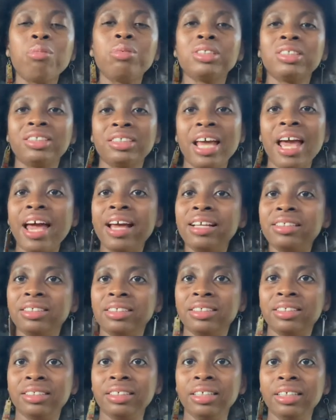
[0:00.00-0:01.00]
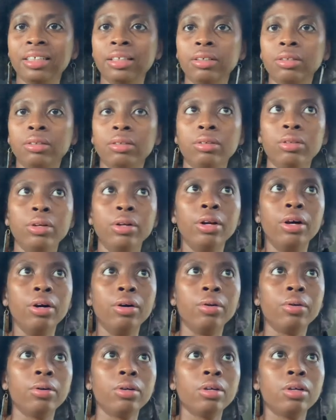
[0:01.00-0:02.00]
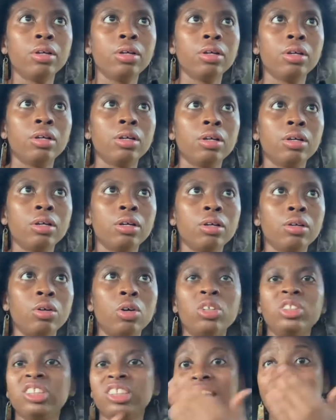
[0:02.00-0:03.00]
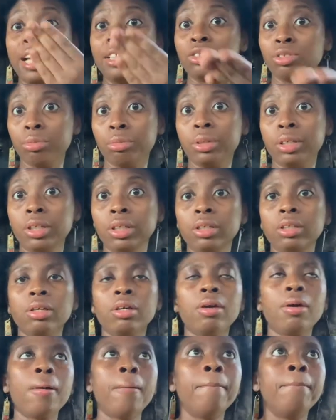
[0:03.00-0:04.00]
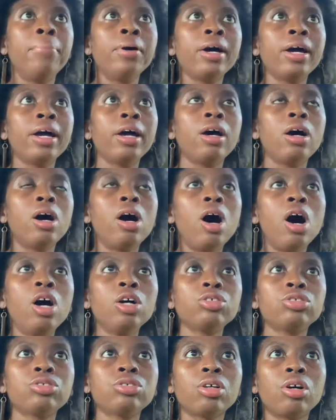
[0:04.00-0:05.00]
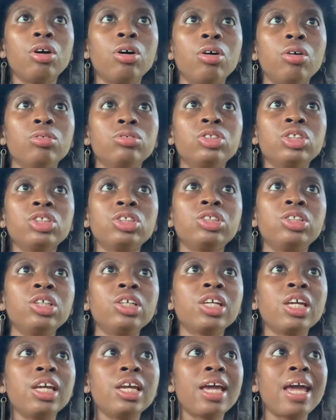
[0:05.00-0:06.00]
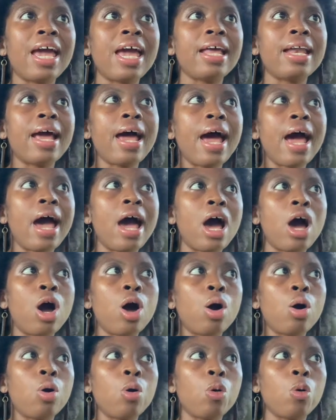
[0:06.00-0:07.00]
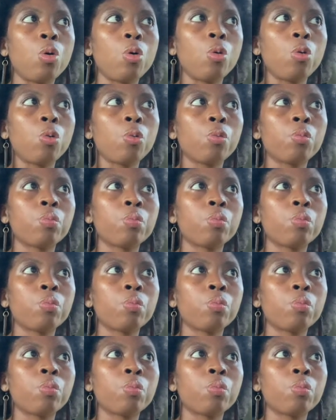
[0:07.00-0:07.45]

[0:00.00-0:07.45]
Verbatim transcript: sad to see, you know, or sad to read. But also just looking at how